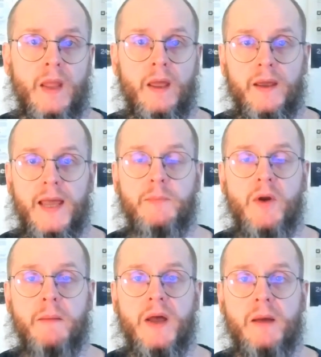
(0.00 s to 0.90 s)

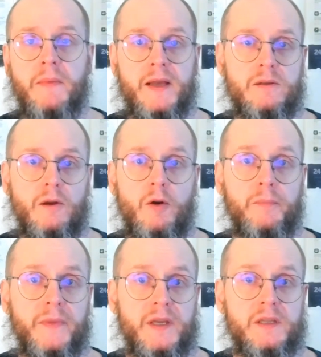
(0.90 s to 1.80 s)
Abraham Maslow
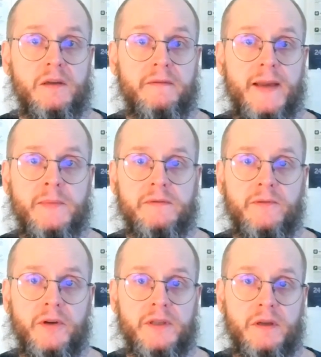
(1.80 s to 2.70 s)
is famous
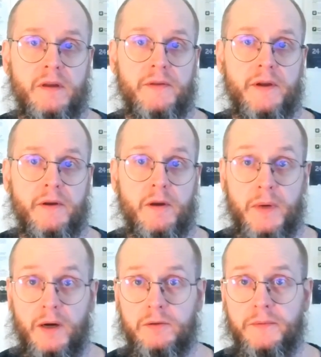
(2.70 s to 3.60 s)
for his theory
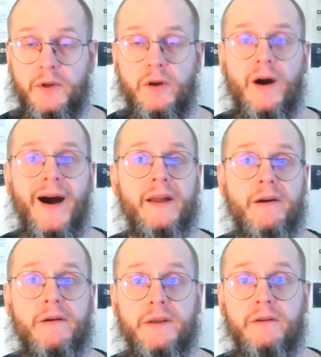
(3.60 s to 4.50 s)
about the
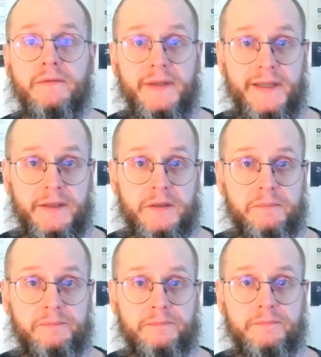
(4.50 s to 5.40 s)
hierarchy of needs.
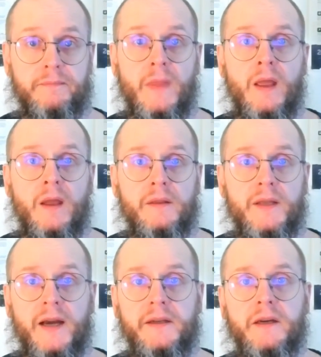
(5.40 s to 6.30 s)
The
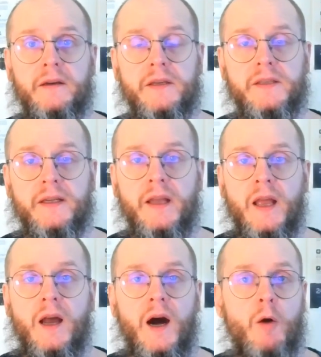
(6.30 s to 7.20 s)
idea is that
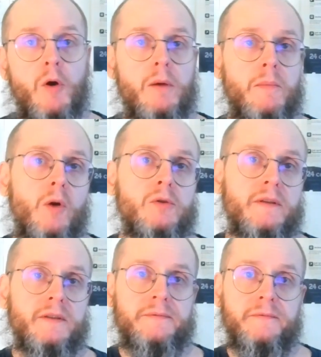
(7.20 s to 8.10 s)
our
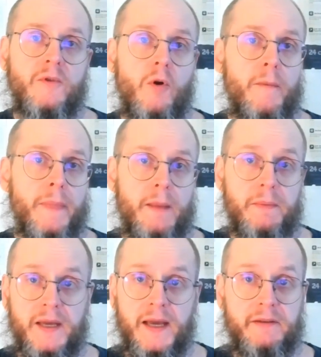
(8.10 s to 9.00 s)
motives for
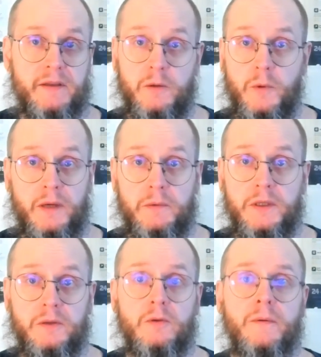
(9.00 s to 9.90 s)
behaving the way we
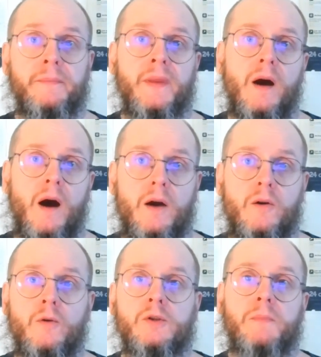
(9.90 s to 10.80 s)
do are
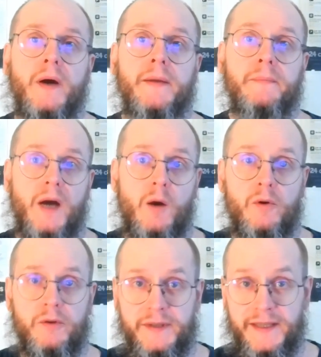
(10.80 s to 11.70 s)
caused by
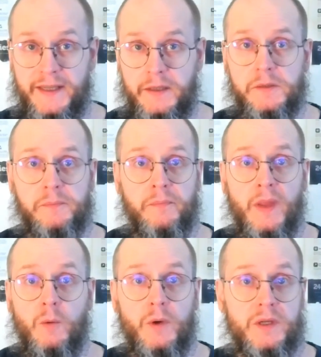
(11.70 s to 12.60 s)
our needs
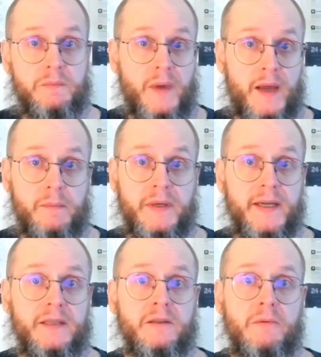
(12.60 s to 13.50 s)
which can be
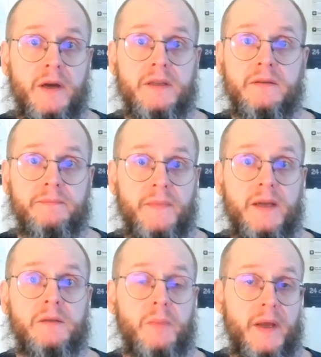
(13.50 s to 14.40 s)
categorized
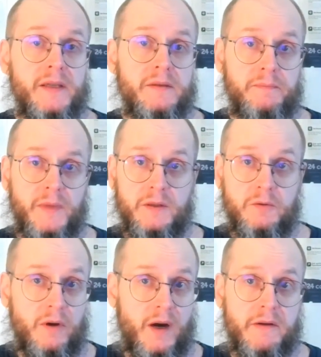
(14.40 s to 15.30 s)
and placed
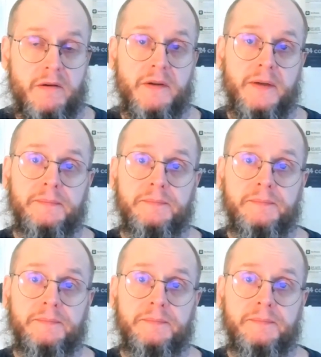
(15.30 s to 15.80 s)
into a hierarchy.